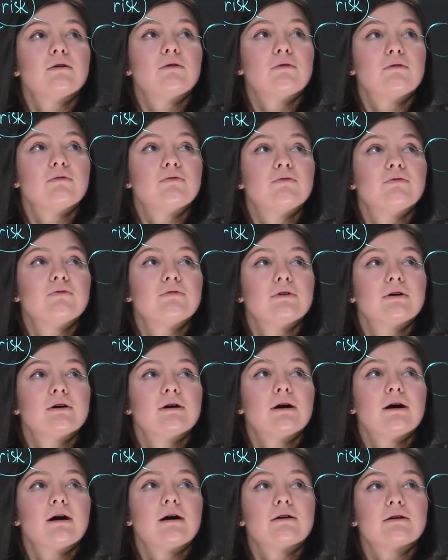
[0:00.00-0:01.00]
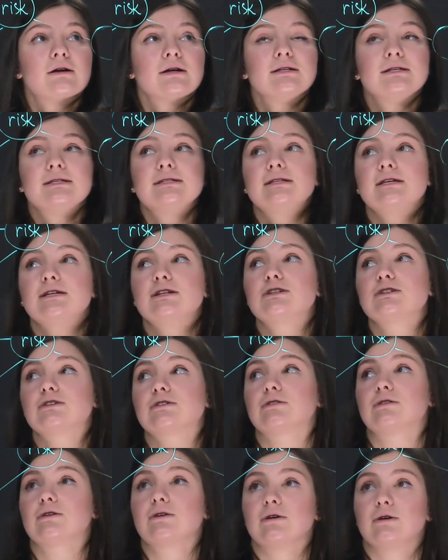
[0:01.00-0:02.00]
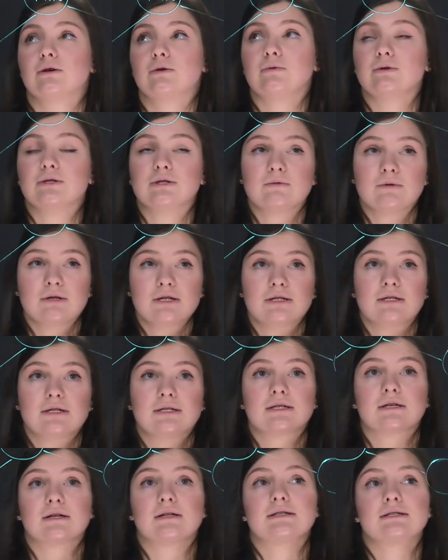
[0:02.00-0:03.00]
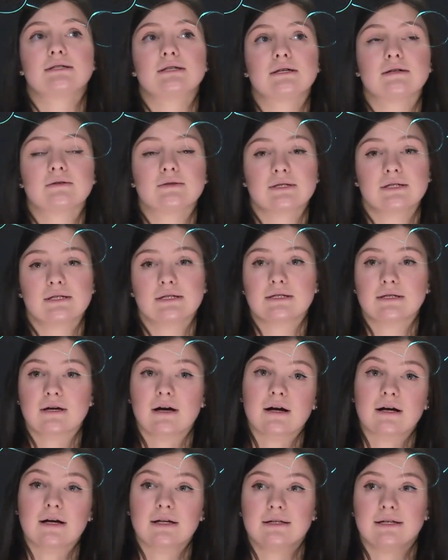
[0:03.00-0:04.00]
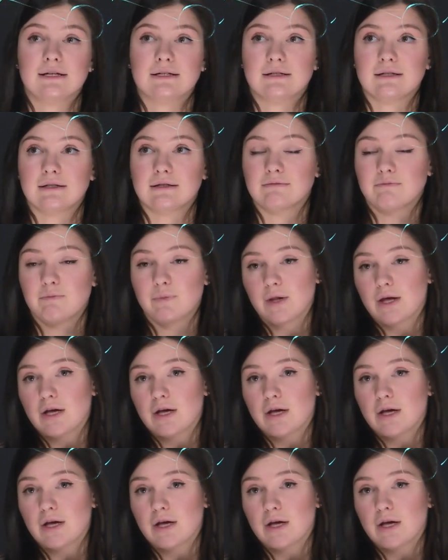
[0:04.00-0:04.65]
of organization with which these consequences are connected.